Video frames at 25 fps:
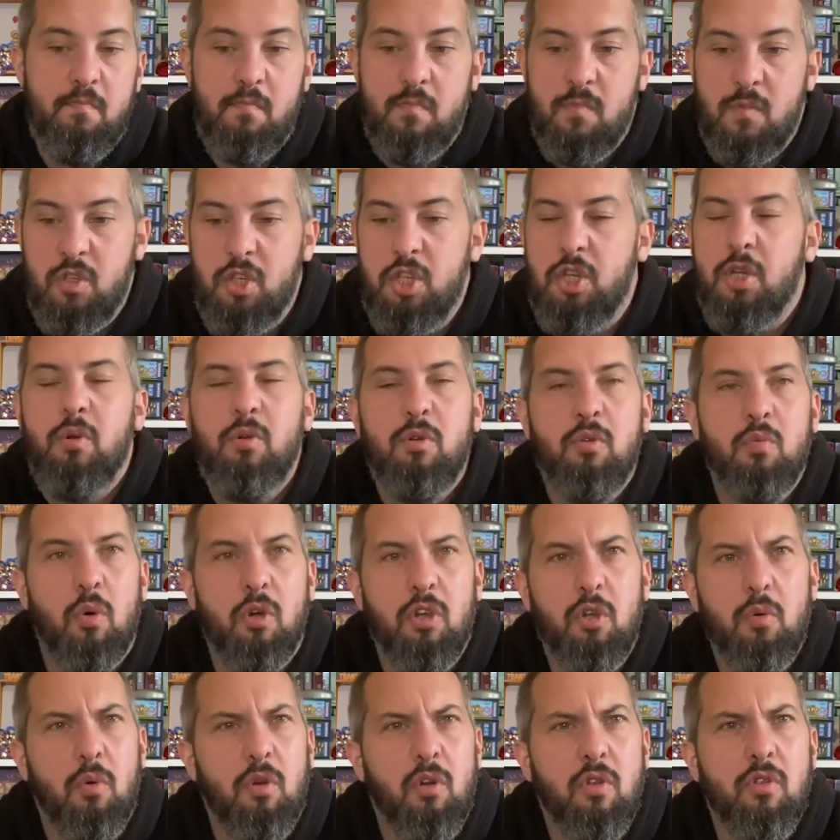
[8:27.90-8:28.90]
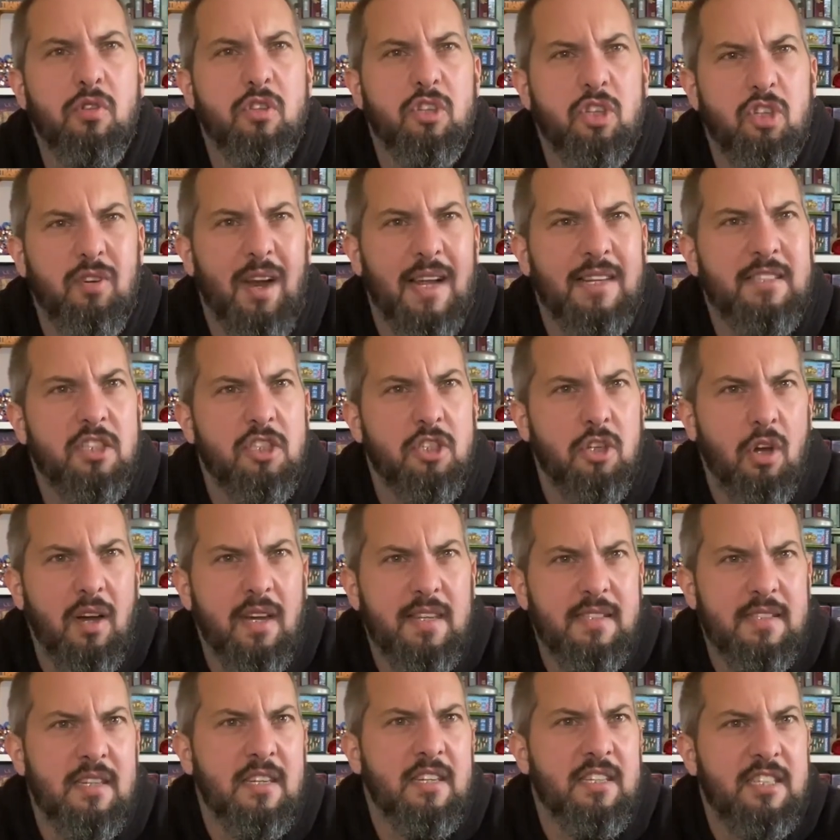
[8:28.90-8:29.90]
choose what you want and
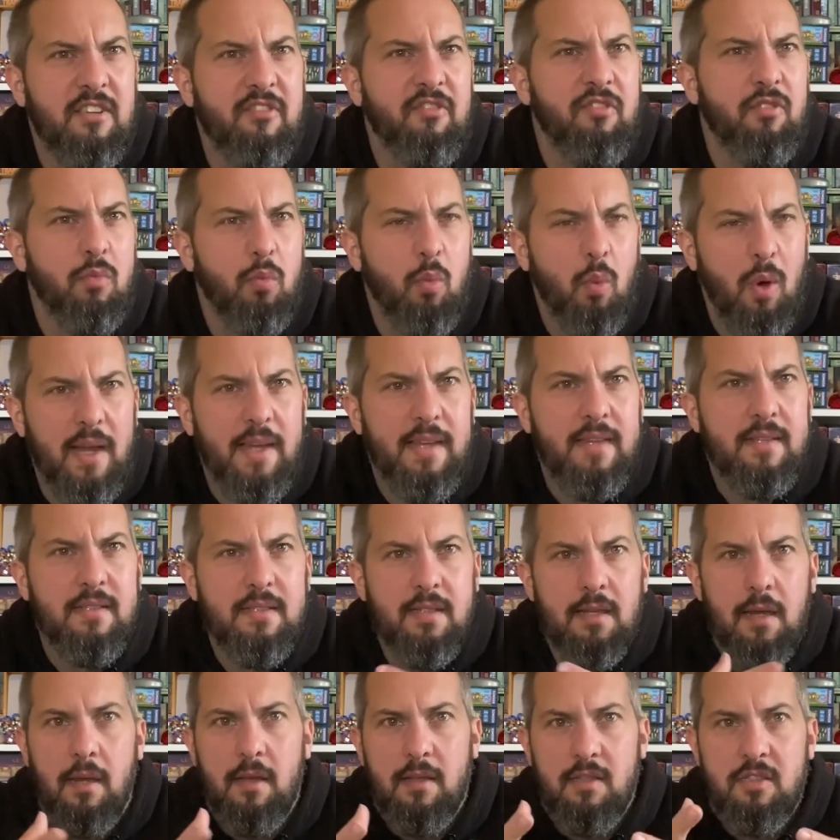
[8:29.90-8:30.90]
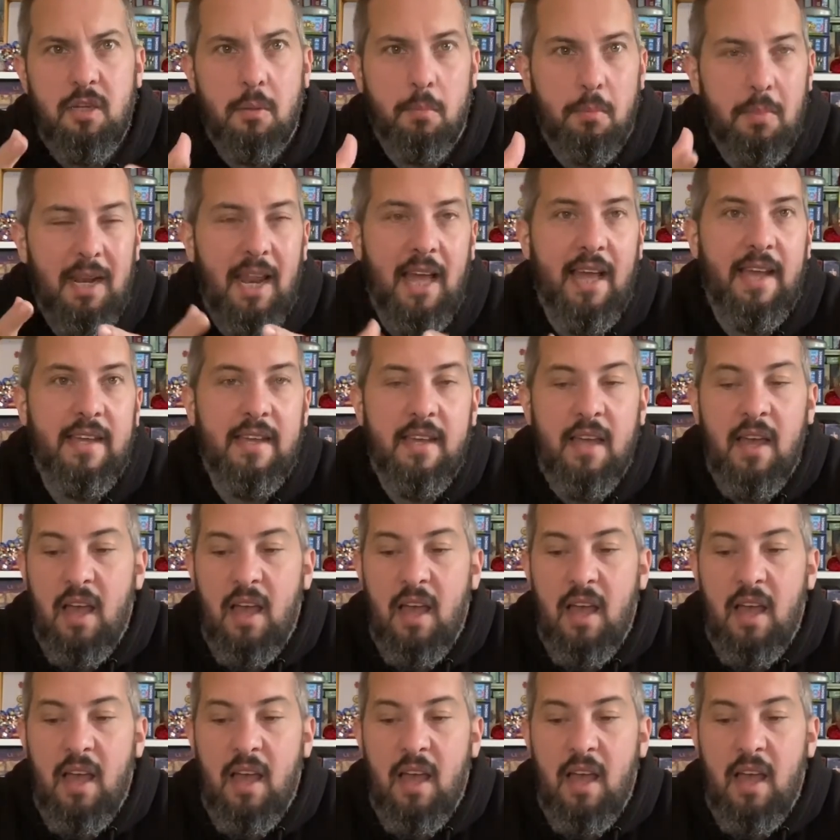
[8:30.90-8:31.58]
strategize in a different way to play.